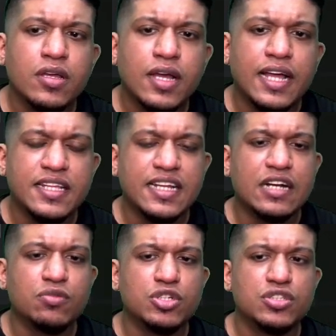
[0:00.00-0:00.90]
I think
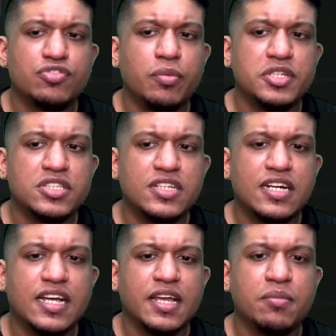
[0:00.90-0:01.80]
that was the formation
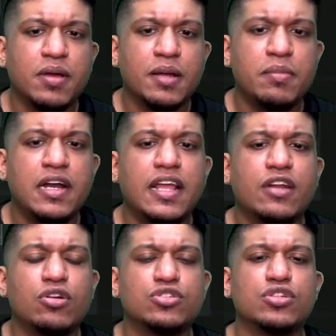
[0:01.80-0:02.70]
that I built,
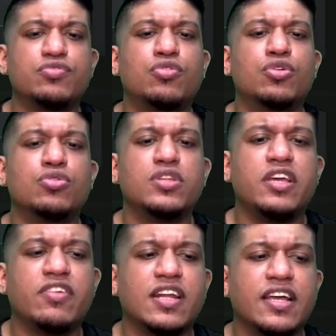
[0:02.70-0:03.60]
and also the
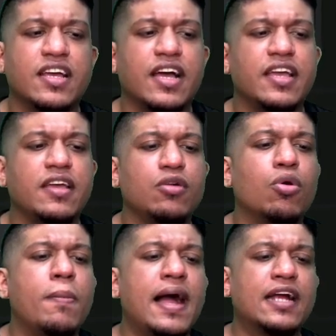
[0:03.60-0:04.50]
4-2-3-1. I
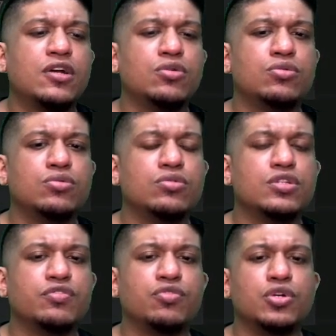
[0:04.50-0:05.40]
go back to
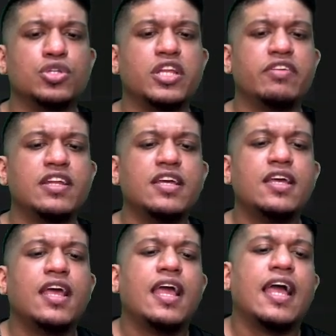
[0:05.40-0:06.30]
the 4-2-3-1.
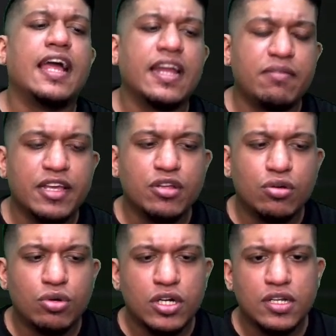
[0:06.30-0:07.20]
And I'm like, you
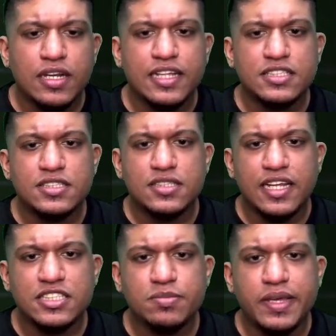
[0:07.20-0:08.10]
know what, let's
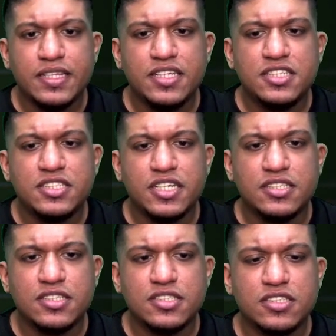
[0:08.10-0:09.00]
make these
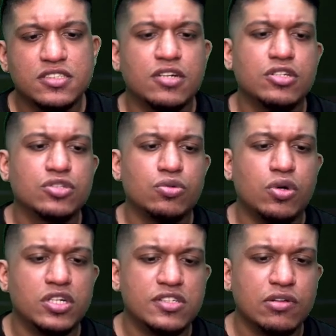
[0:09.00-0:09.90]
changes. This is how the
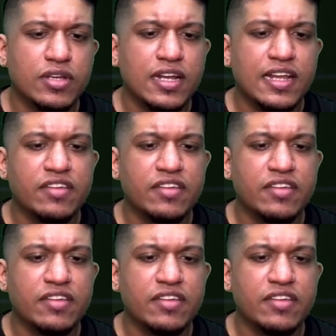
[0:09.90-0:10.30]
squad is looking like.